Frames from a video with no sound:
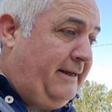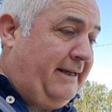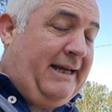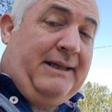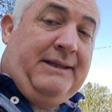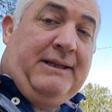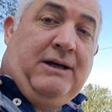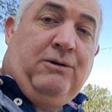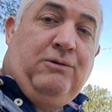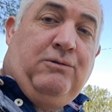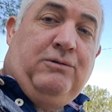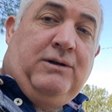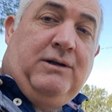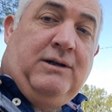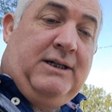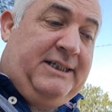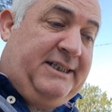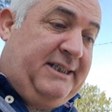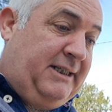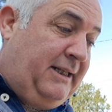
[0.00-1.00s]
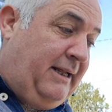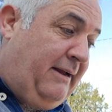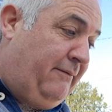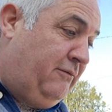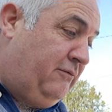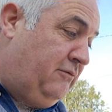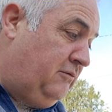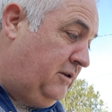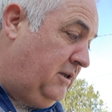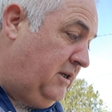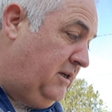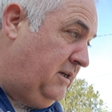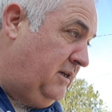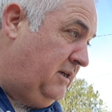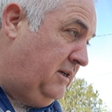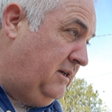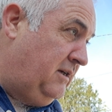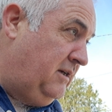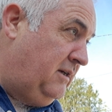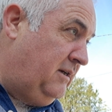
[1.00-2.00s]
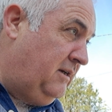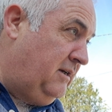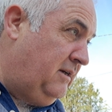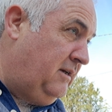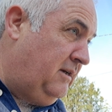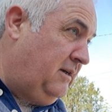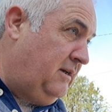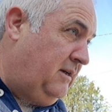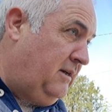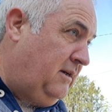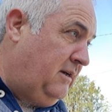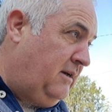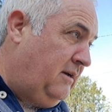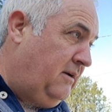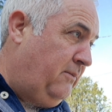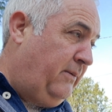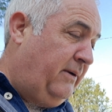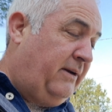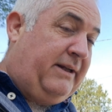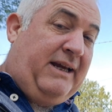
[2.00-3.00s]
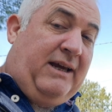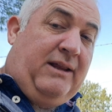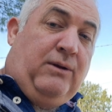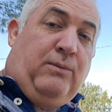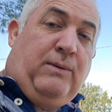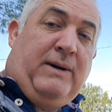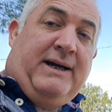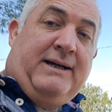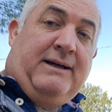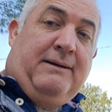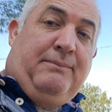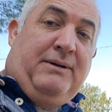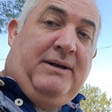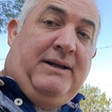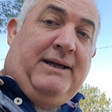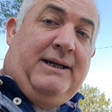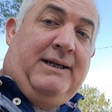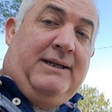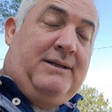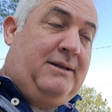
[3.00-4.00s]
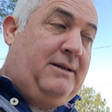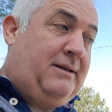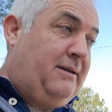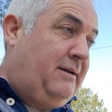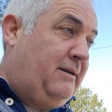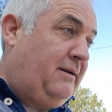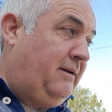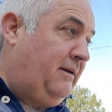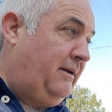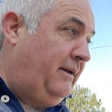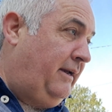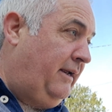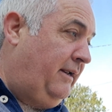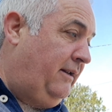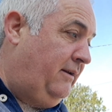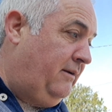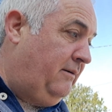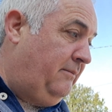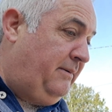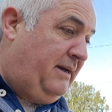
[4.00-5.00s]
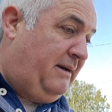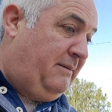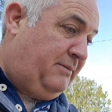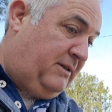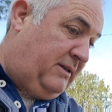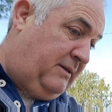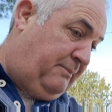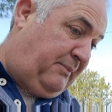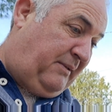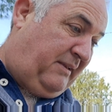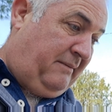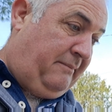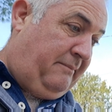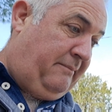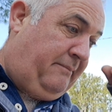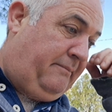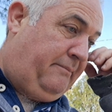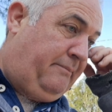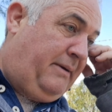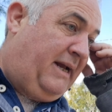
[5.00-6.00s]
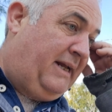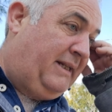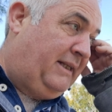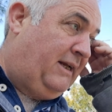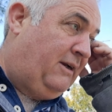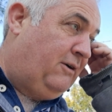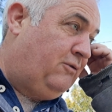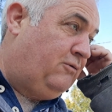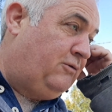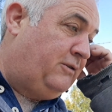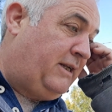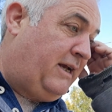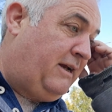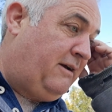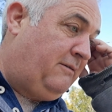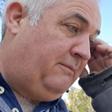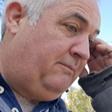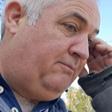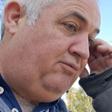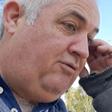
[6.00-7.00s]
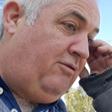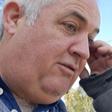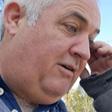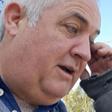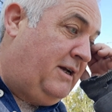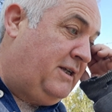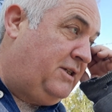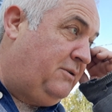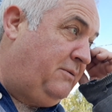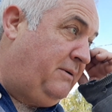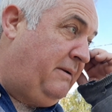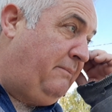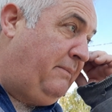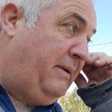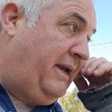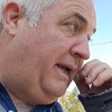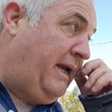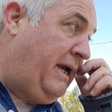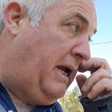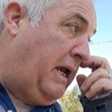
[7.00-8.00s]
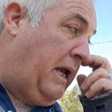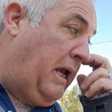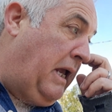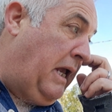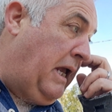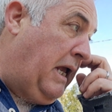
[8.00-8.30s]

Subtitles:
get that all nice leveled. When I get the whacker plate in, I'll be able to pad that all down prior to it being